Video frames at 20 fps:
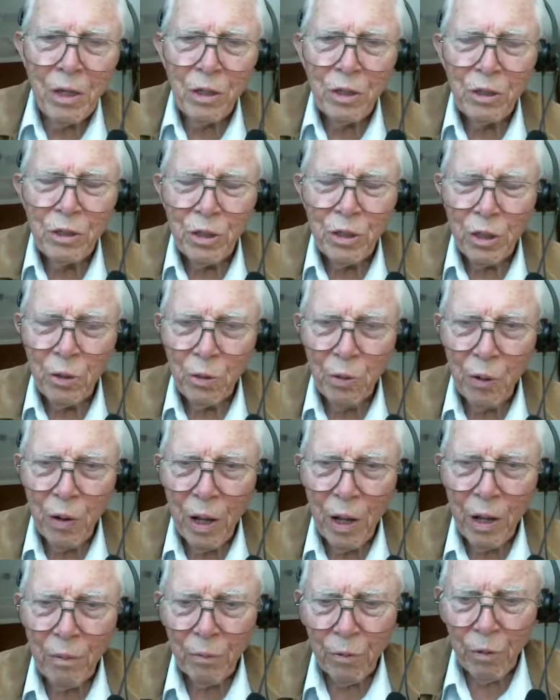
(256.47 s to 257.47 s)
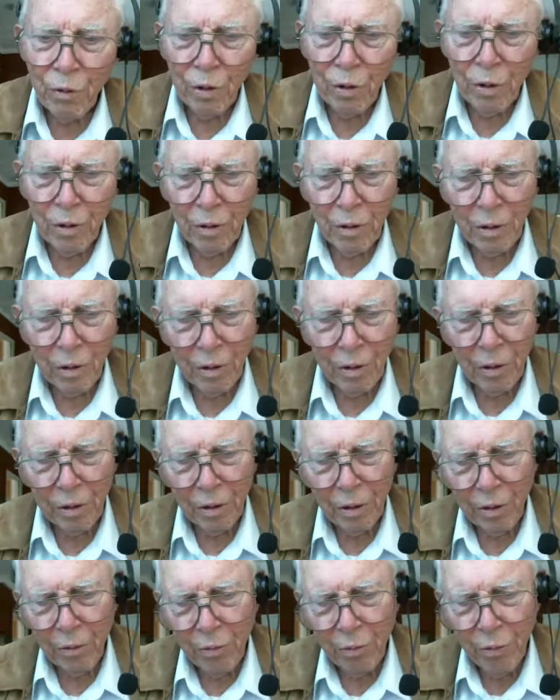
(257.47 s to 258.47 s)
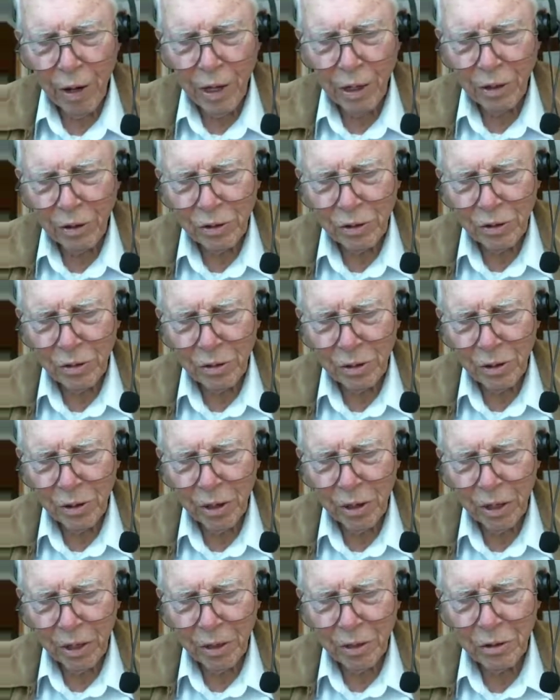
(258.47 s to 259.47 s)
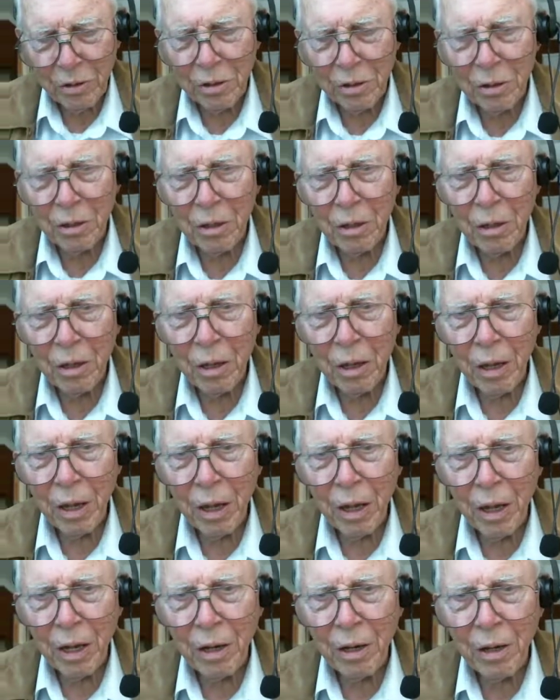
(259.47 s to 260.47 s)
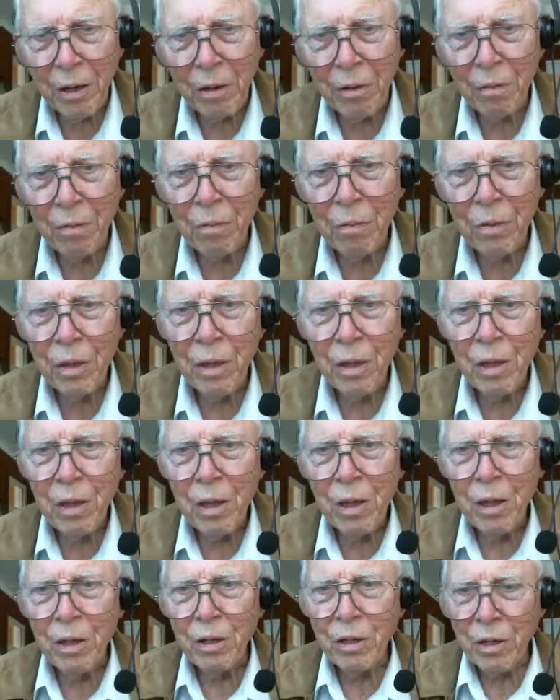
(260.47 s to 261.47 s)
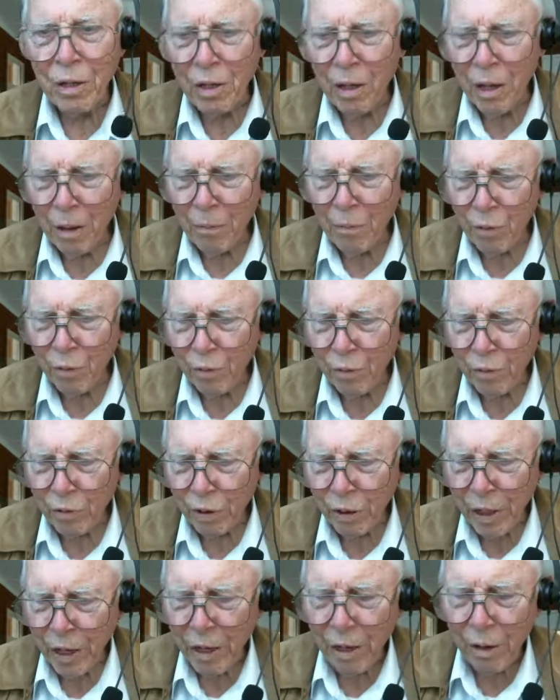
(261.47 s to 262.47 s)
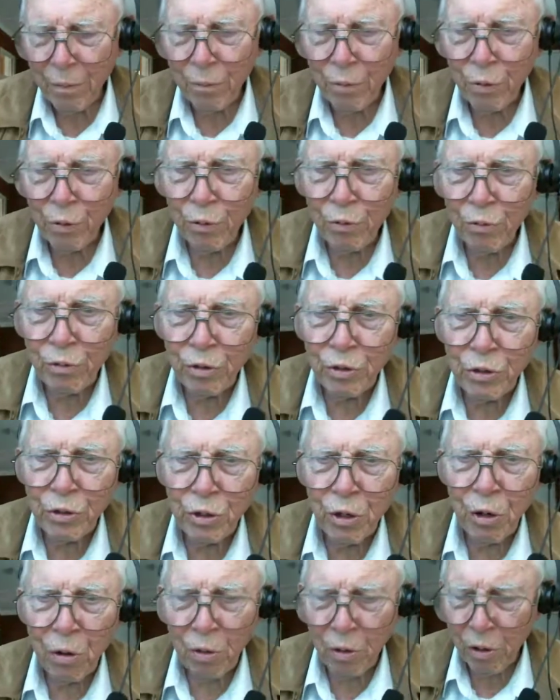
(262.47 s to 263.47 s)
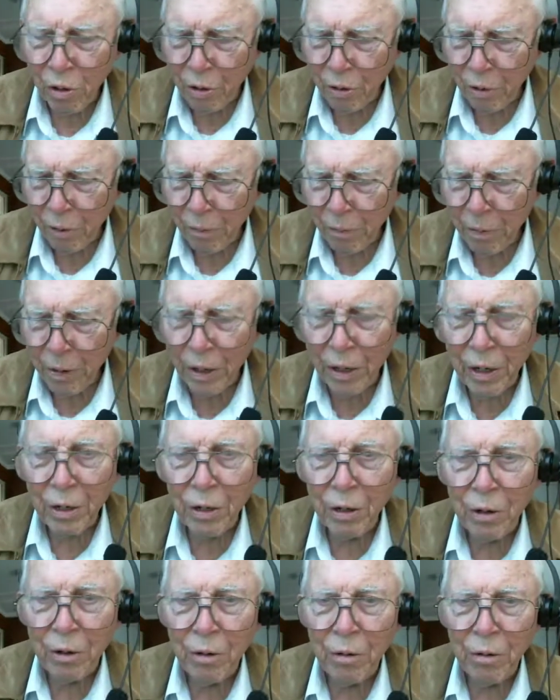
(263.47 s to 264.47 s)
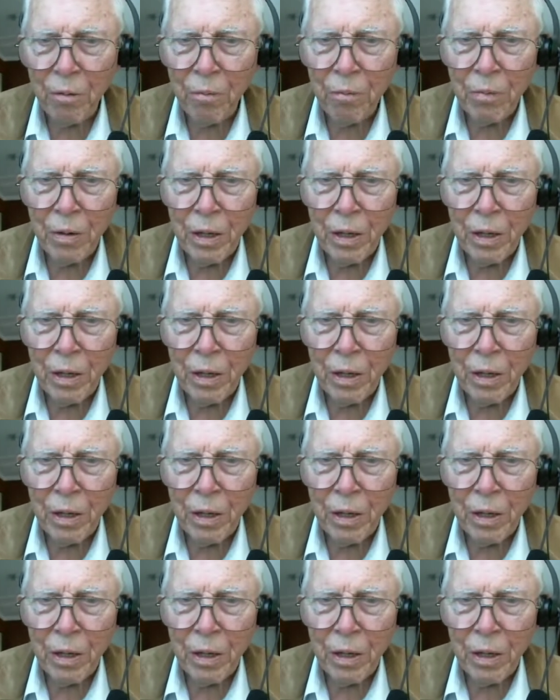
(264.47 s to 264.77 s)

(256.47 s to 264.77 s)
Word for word: So I'm going to erase this, and Uh, I'm going to kind of move the jaw a little bit here